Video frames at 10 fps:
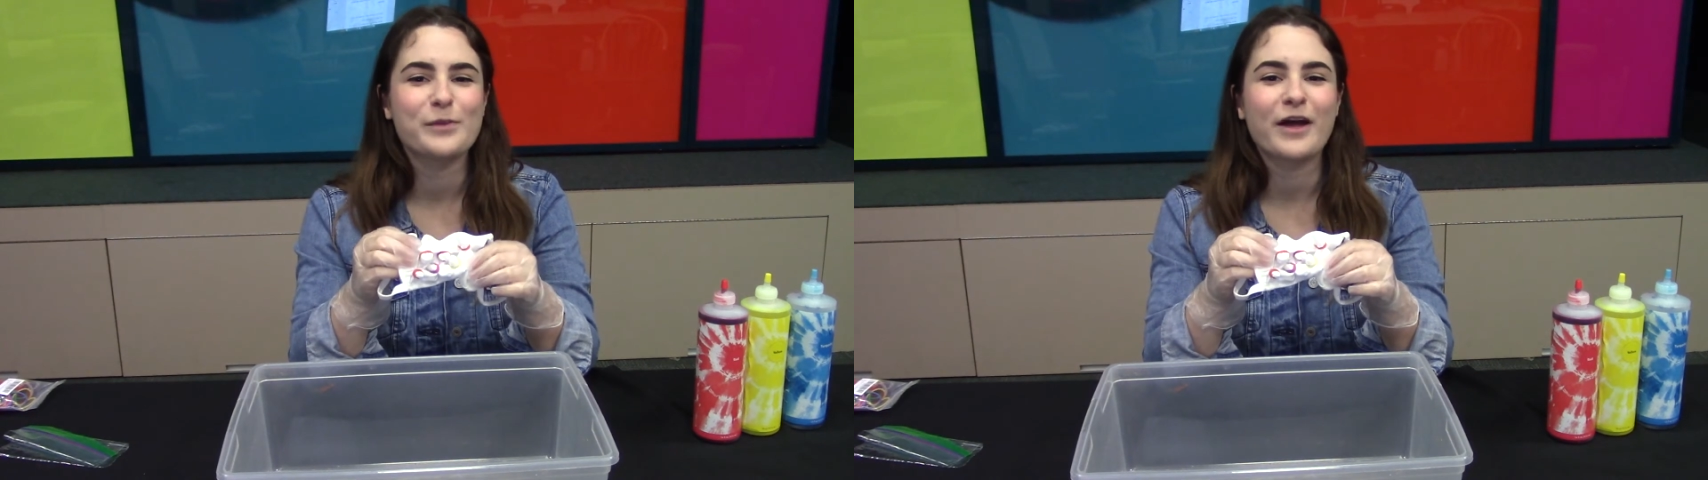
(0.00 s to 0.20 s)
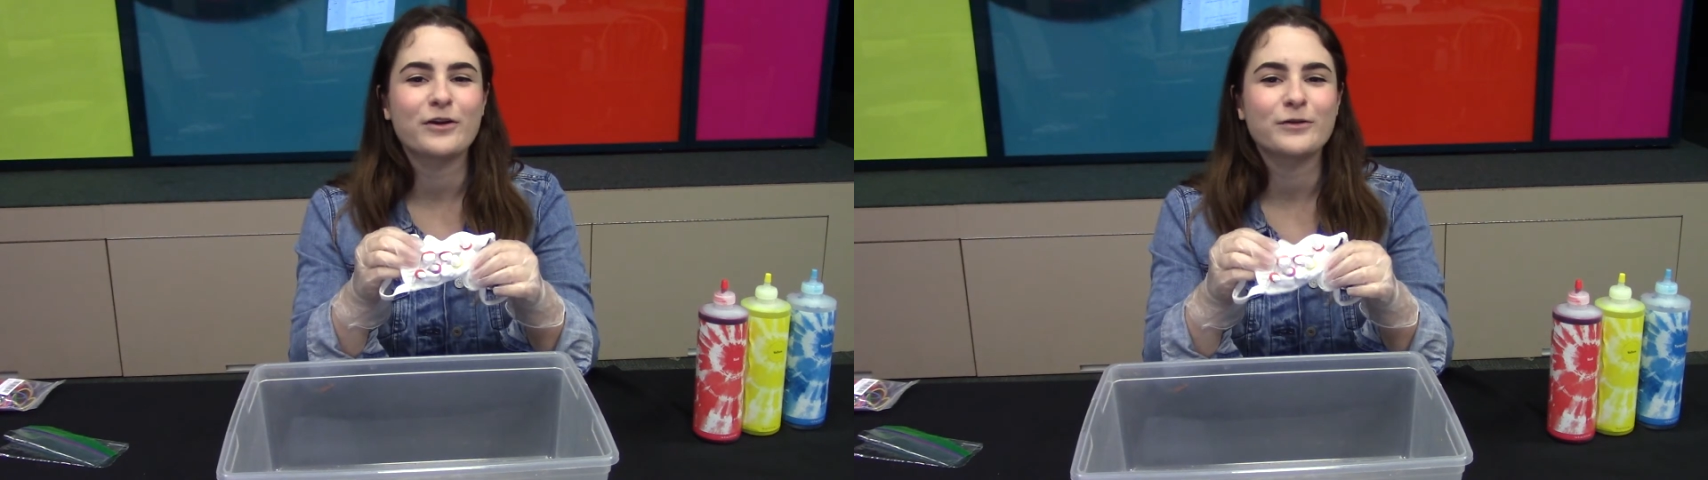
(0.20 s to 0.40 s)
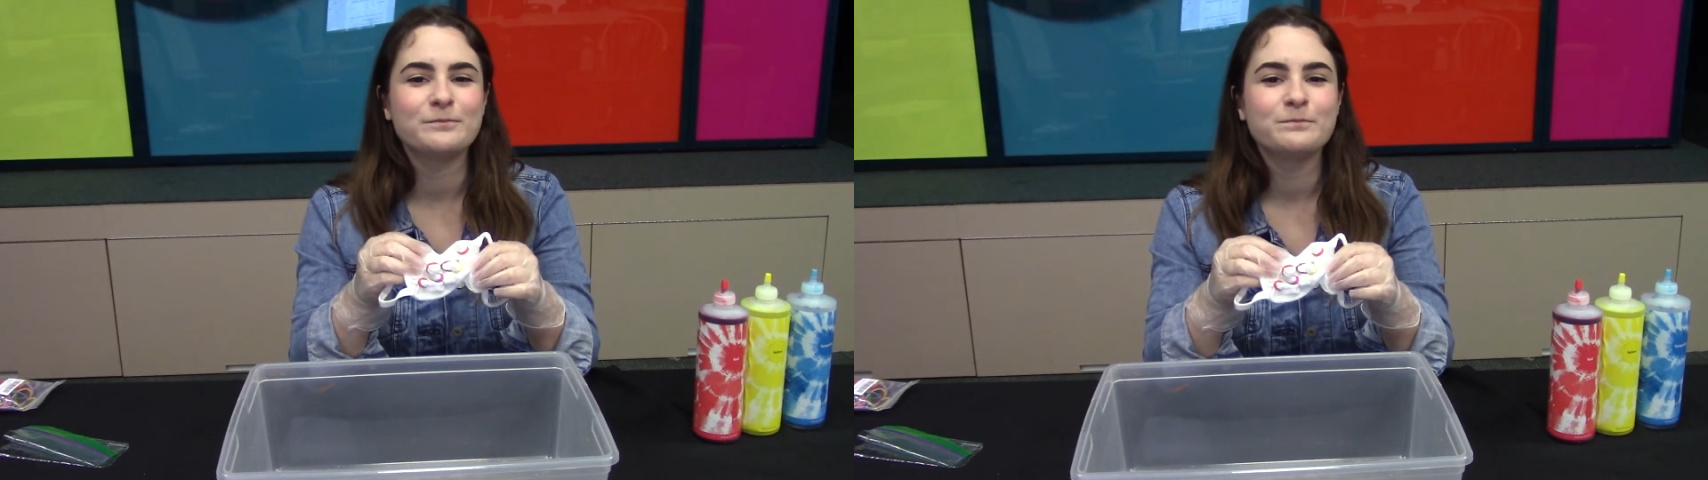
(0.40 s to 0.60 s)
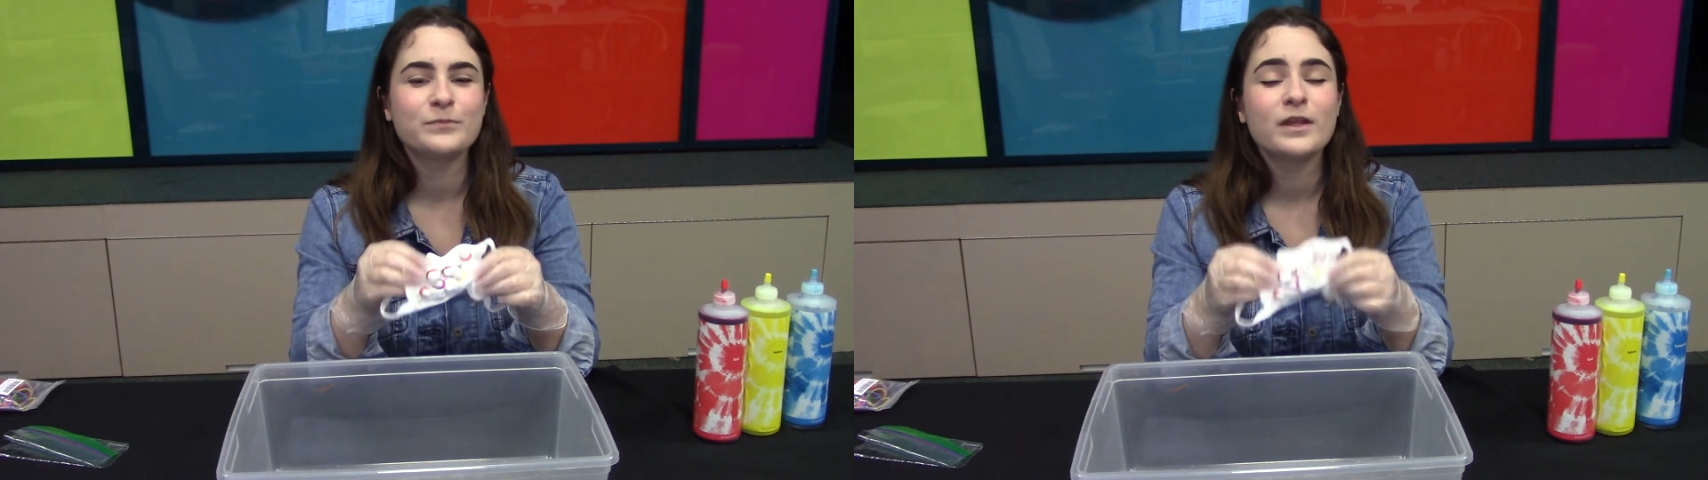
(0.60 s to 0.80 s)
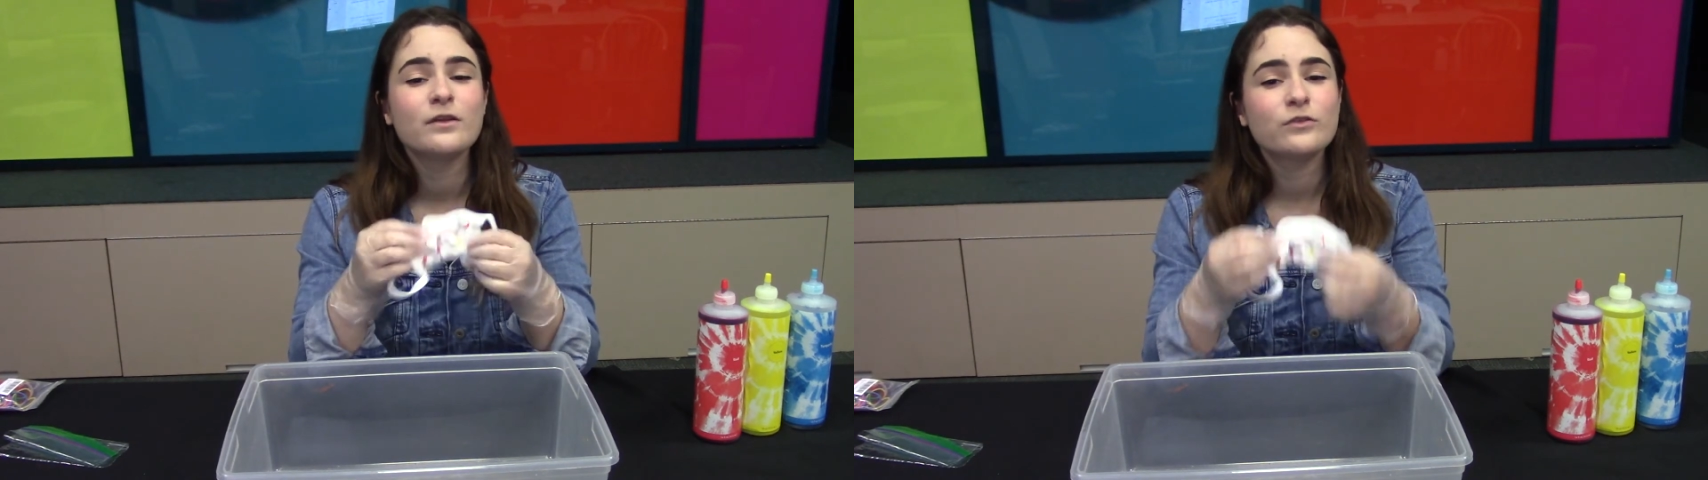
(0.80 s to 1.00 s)
pattern.
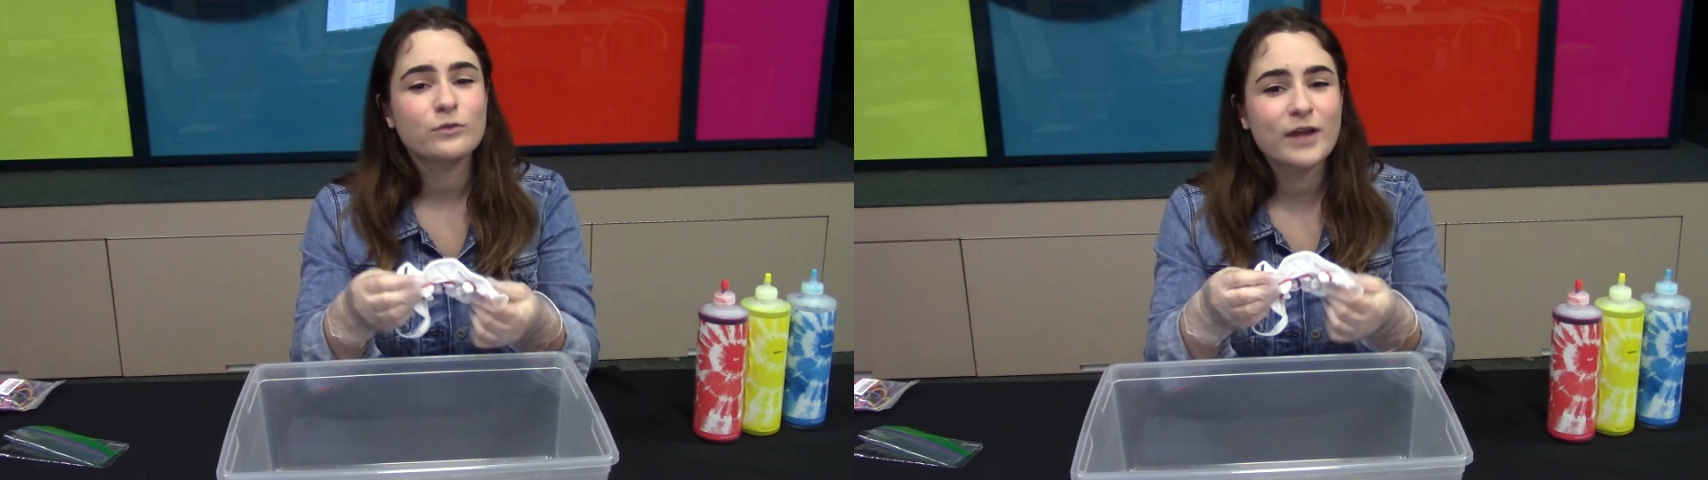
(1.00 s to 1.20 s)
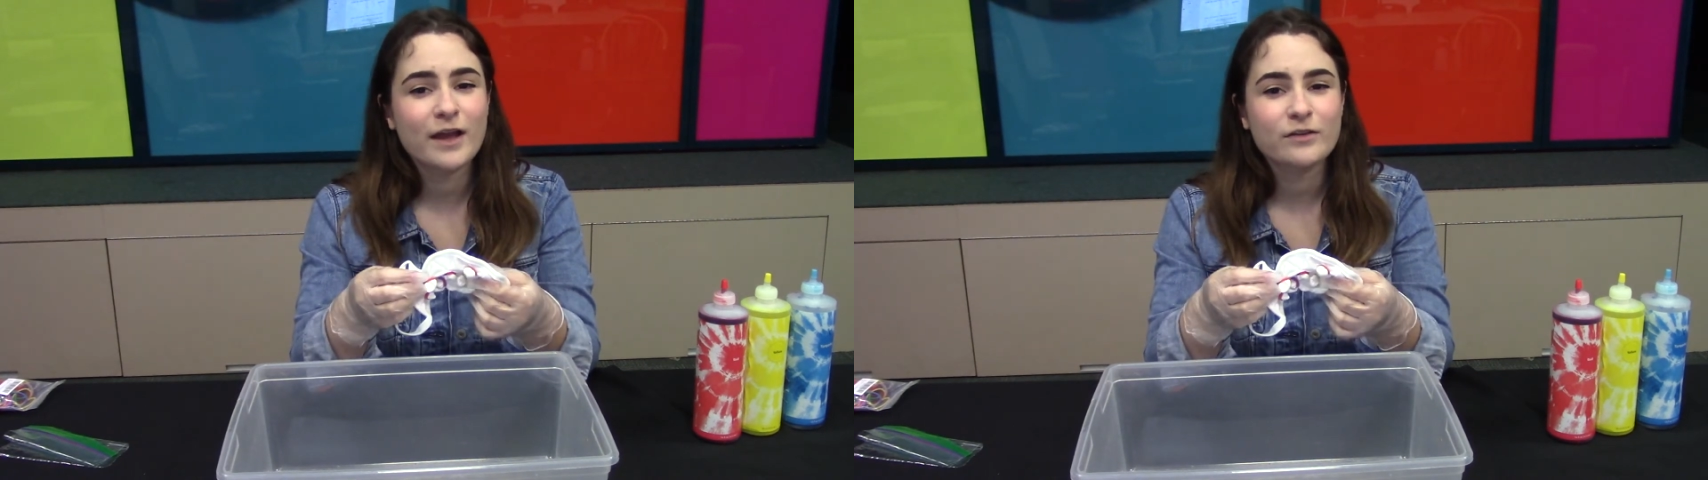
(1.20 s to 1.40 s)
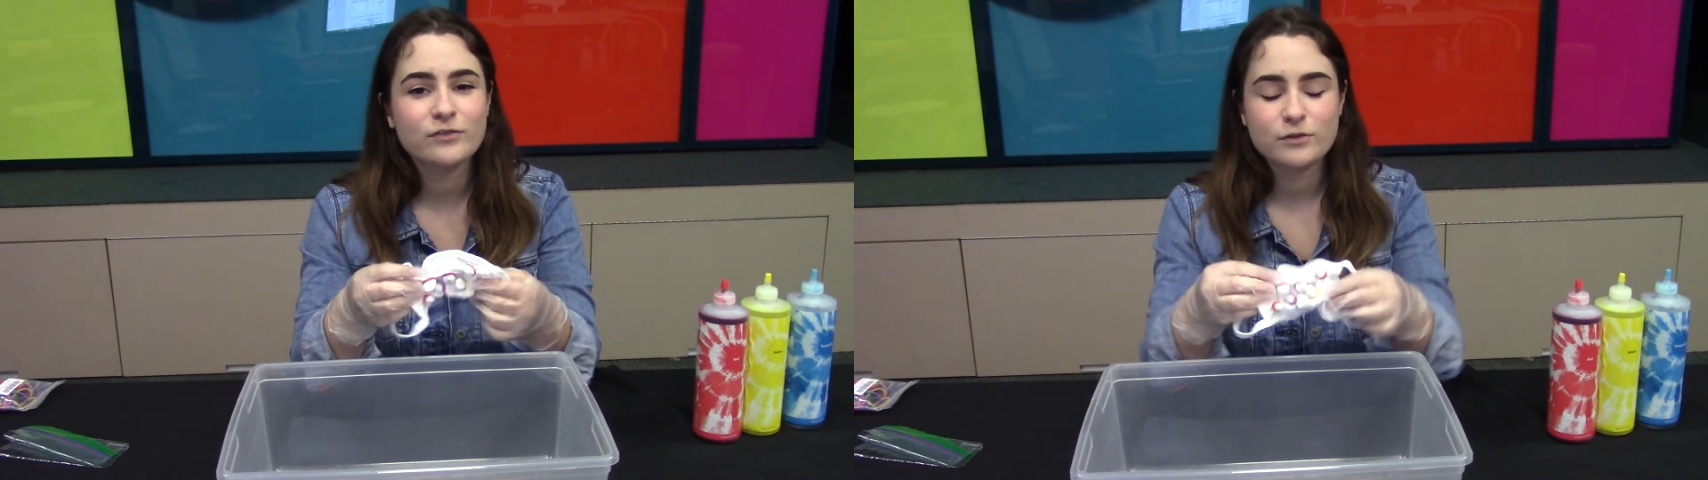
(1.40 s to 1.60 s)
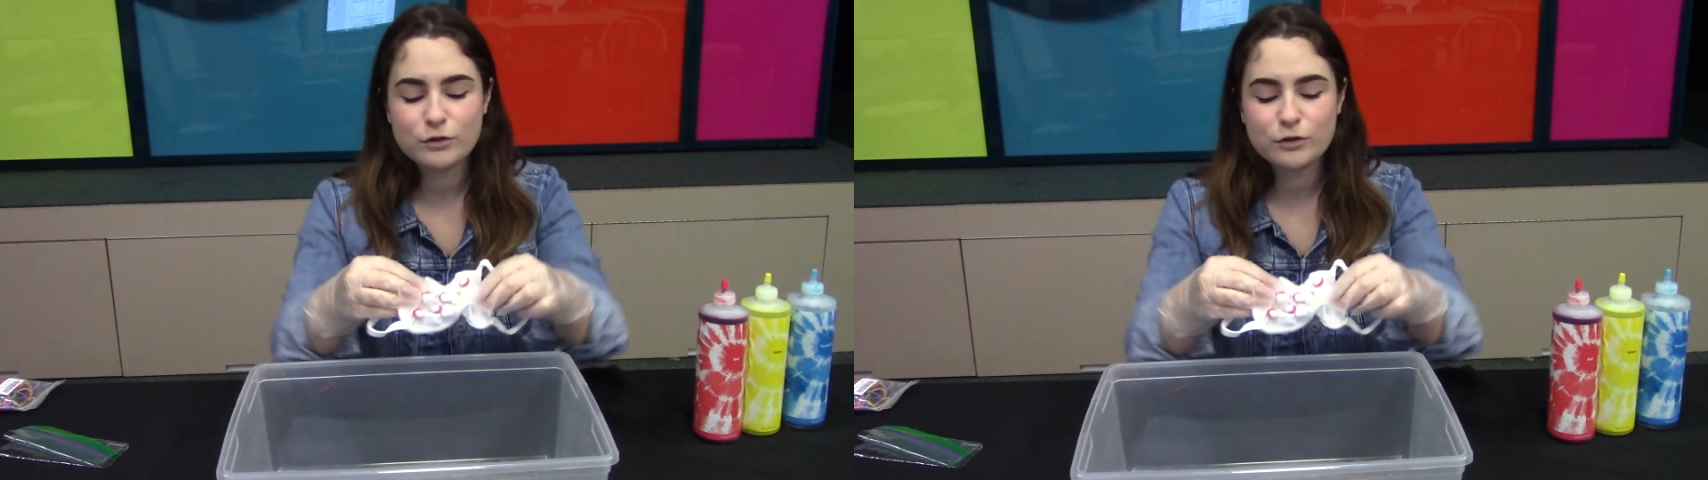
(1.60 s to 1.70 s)
So next,